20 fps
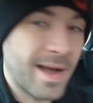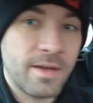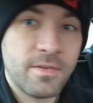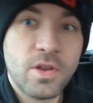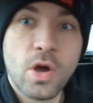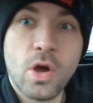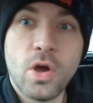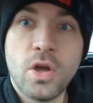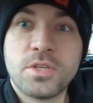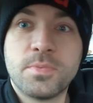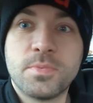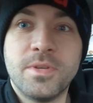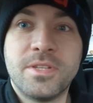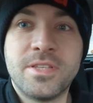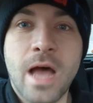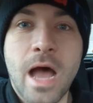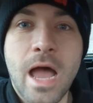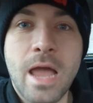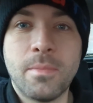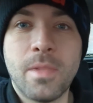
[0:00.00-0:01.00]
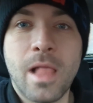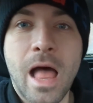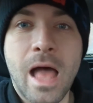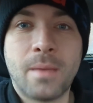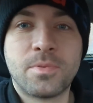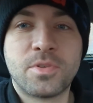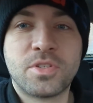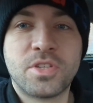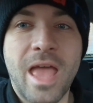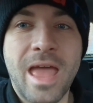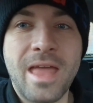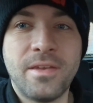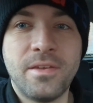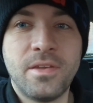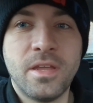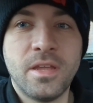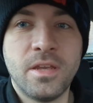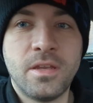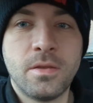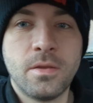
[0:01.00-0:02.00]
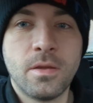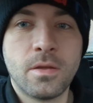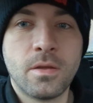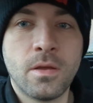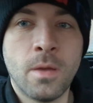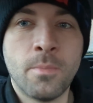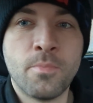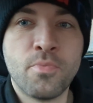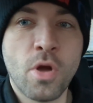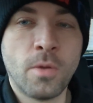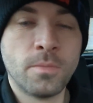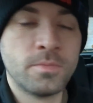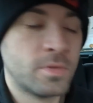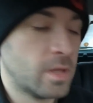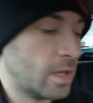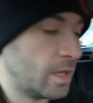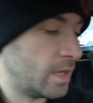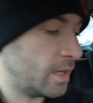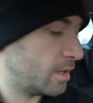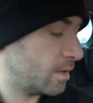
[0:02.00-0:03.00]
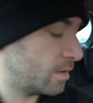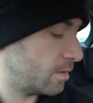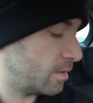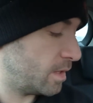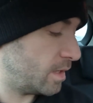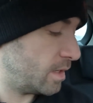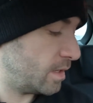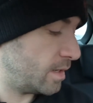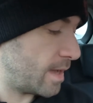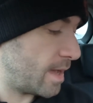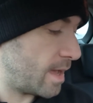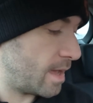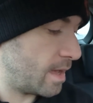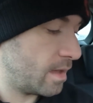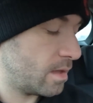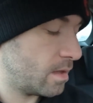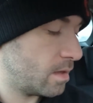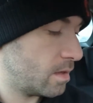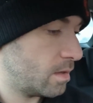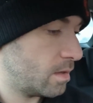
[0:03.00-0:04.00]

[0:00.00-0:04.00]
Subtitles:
might have noticed my time lapse ended abruptly. Yeah,